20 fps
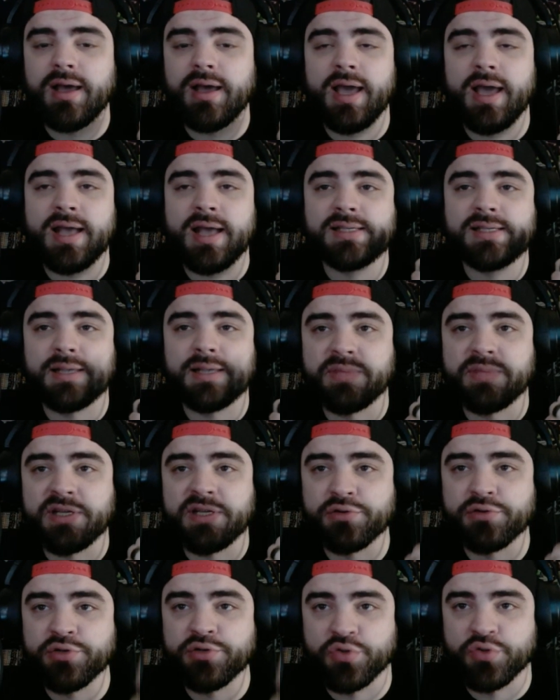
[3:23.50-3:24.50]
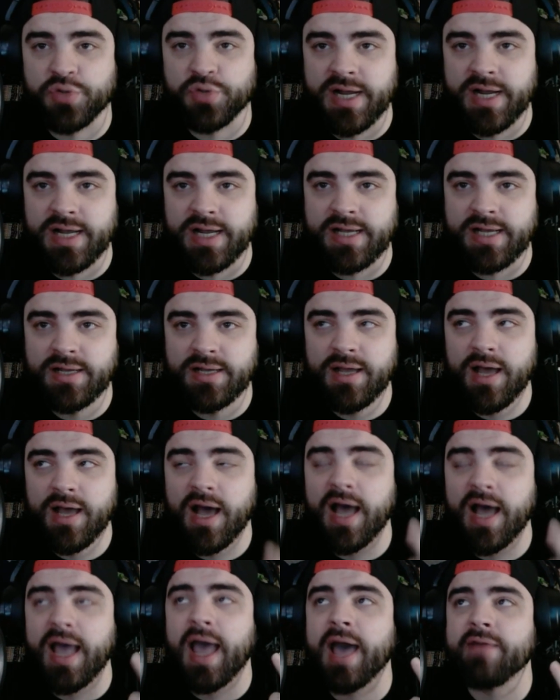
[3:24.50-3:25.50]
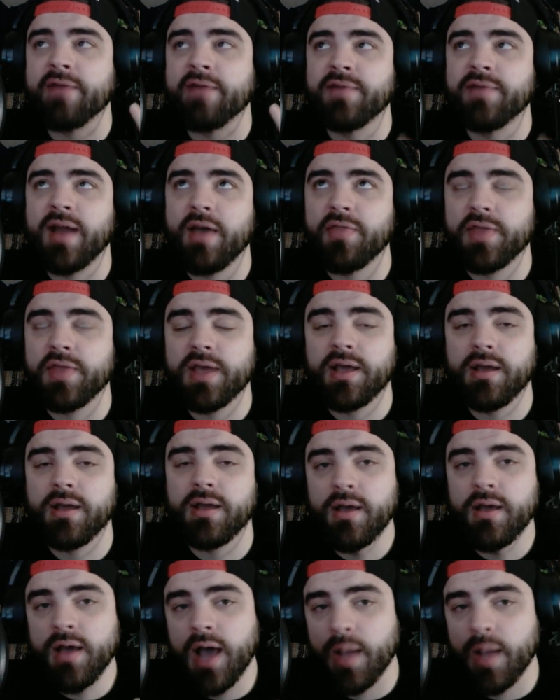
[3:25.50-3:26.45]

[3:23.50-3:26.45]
and something to drink. I have nothing.